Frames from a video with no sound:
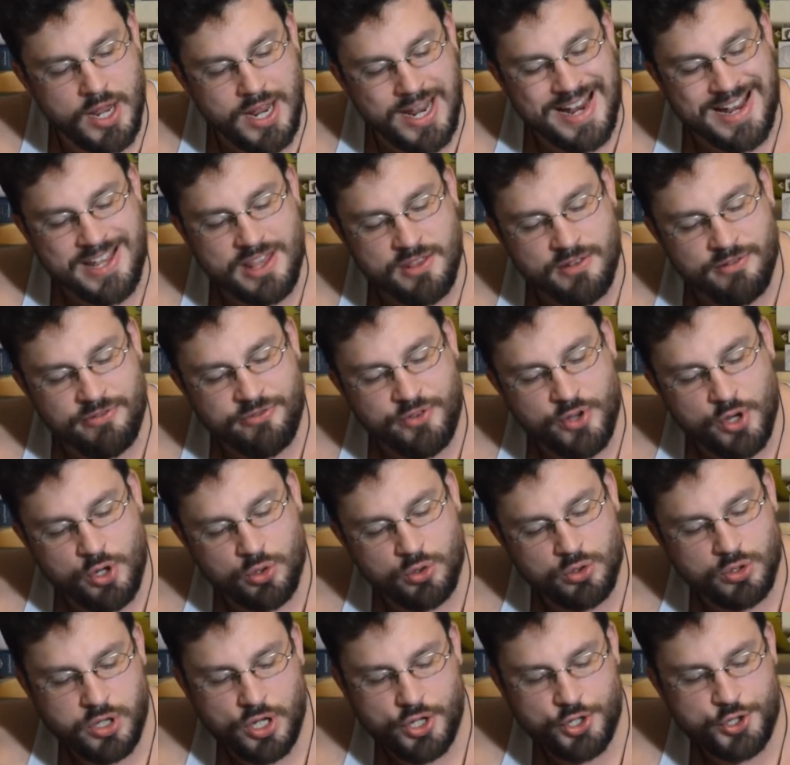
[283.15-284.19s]
In the fell
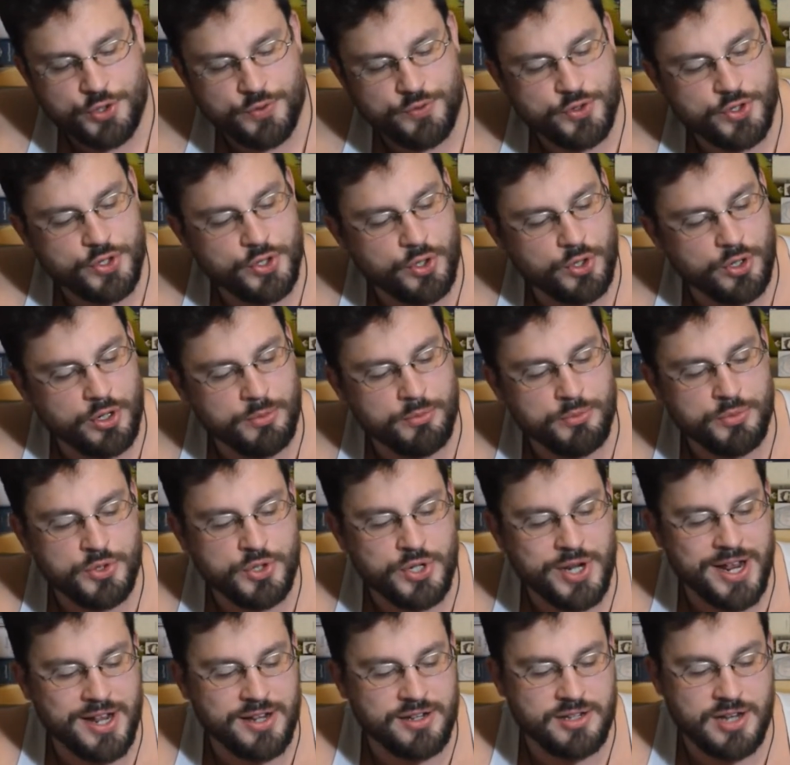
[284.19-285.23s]
clutch of
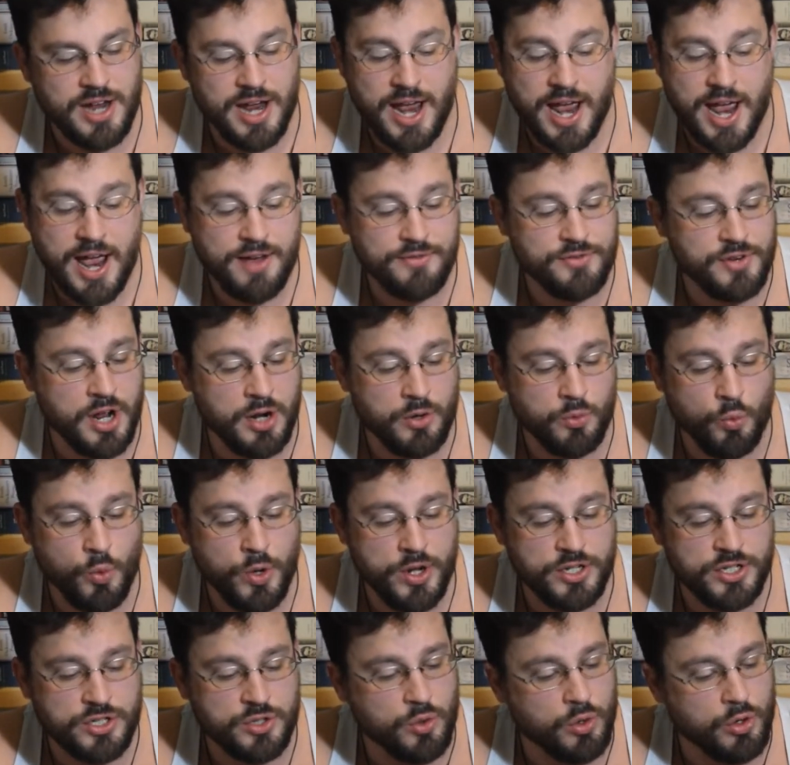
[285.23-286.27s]
circumstance I have not
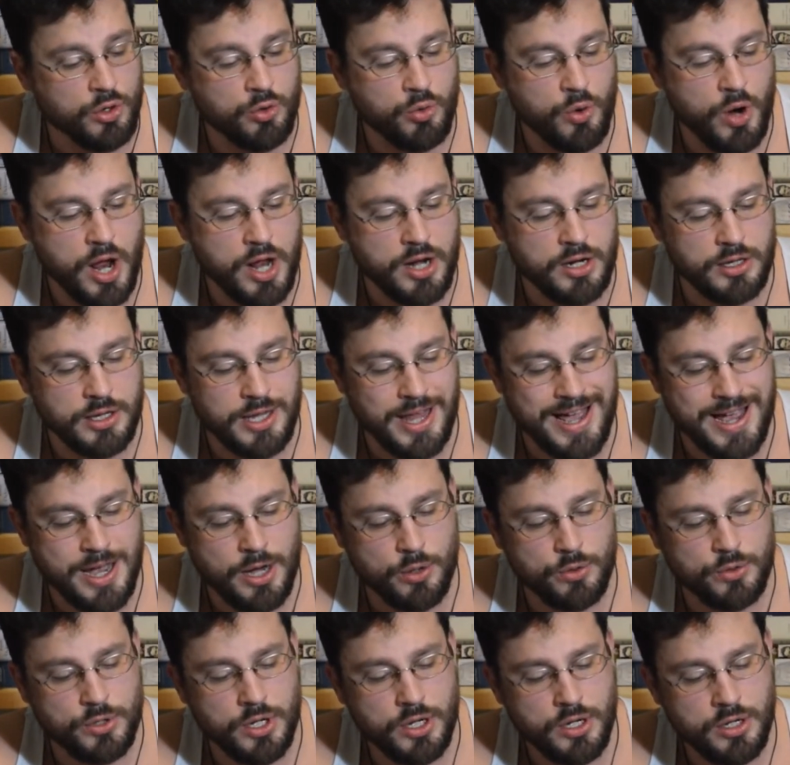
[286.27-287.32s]
winced nor cried
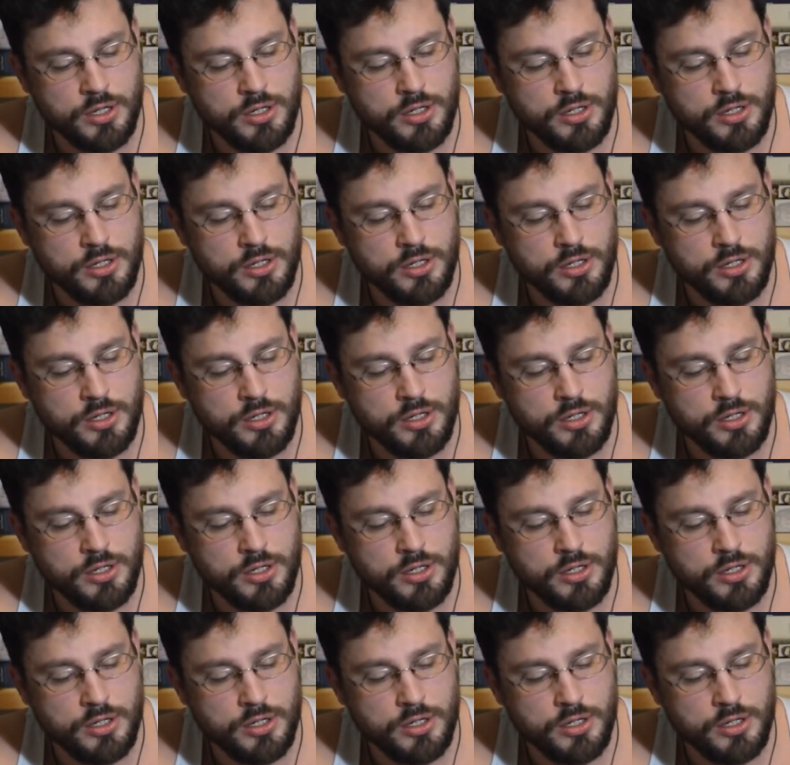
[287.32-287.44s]
aloud.